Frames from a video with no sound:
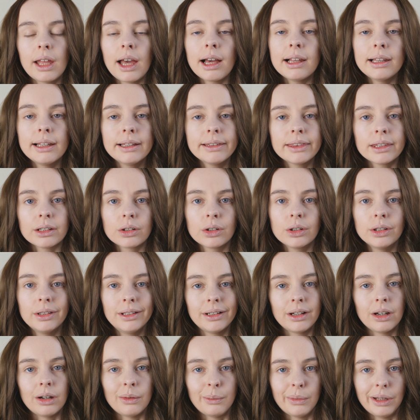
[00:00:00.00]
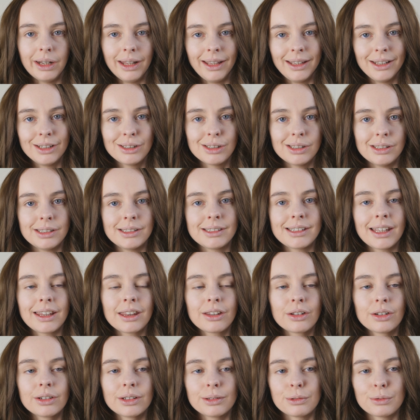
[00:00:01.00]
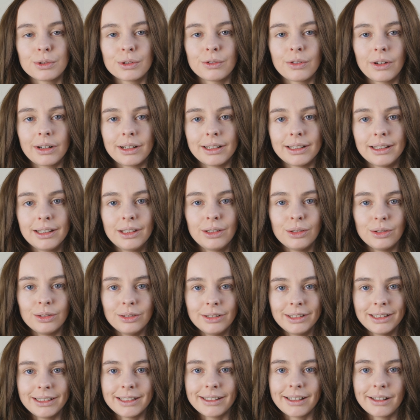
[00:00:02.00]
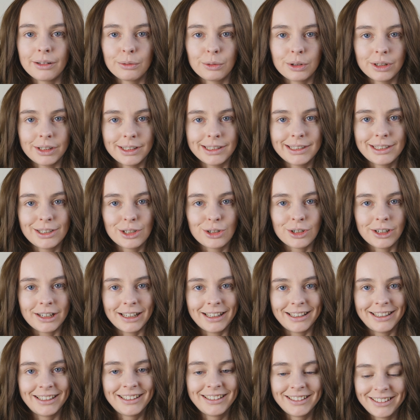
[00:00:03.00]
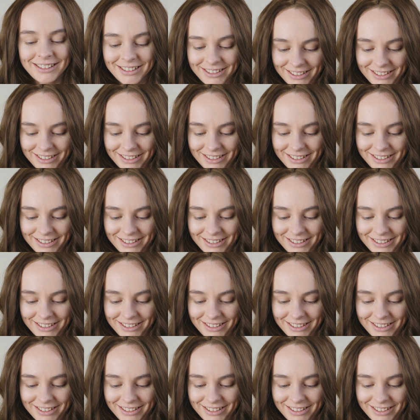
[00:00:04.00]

I like the colour combinations. I thought it was very cute and I wanted to try.